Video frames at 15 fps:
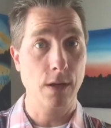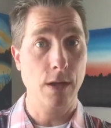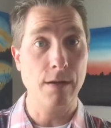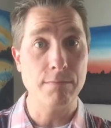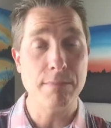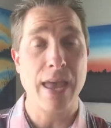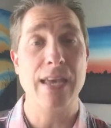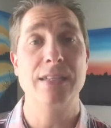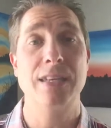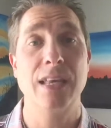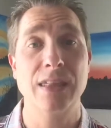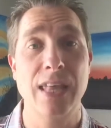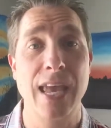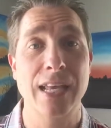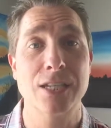
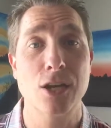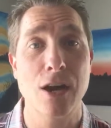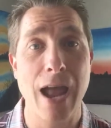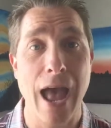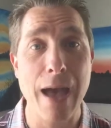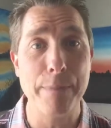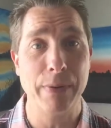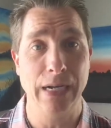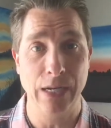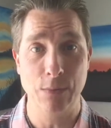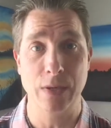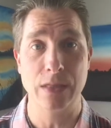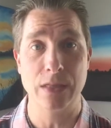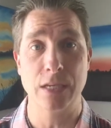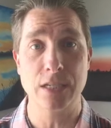Amazing things are happening
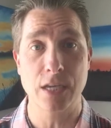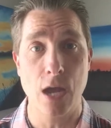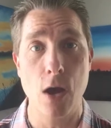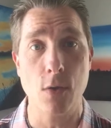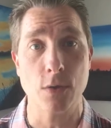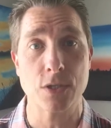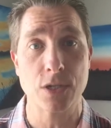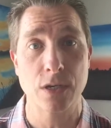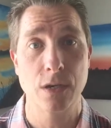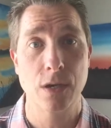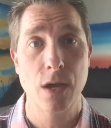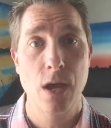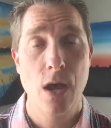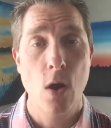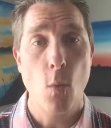with this coach.
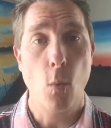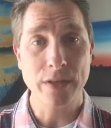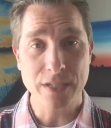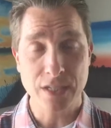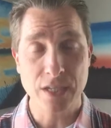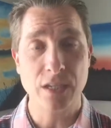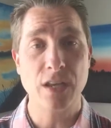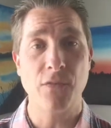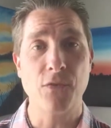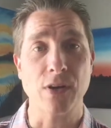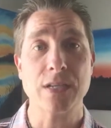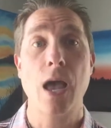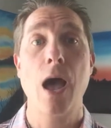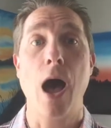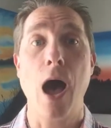What's the
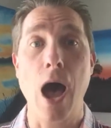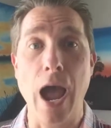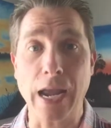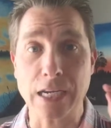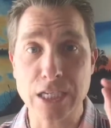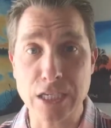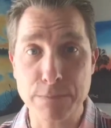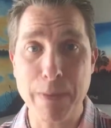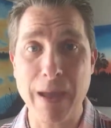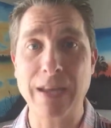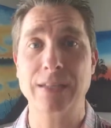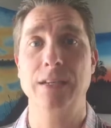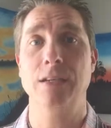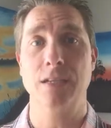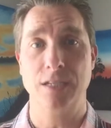difference? I
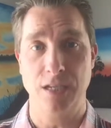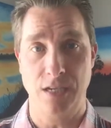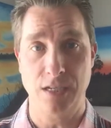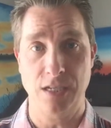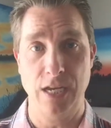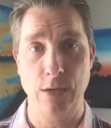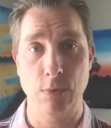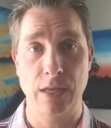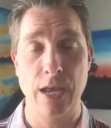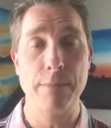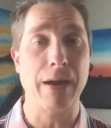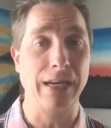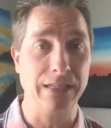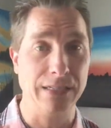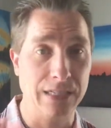expected to succeed with
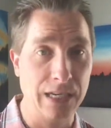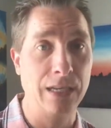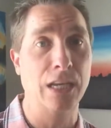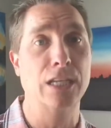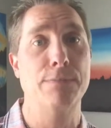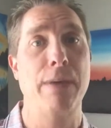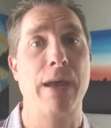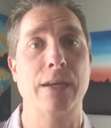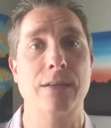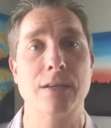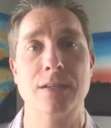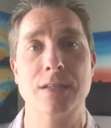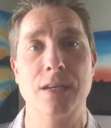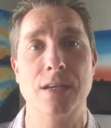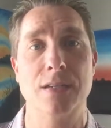him. I didn't expect to
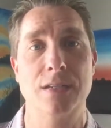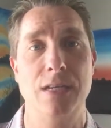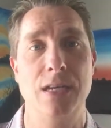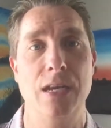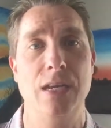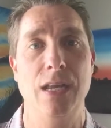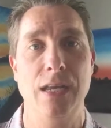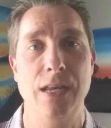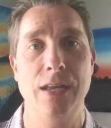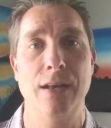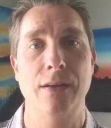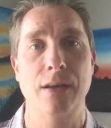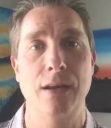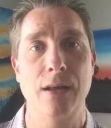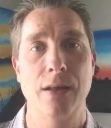succeed
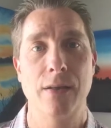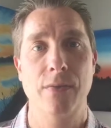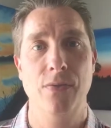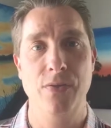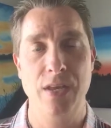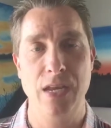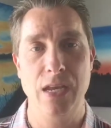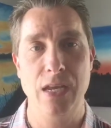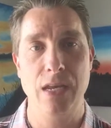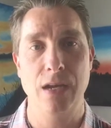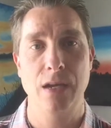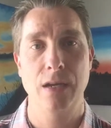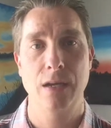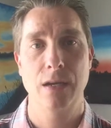in the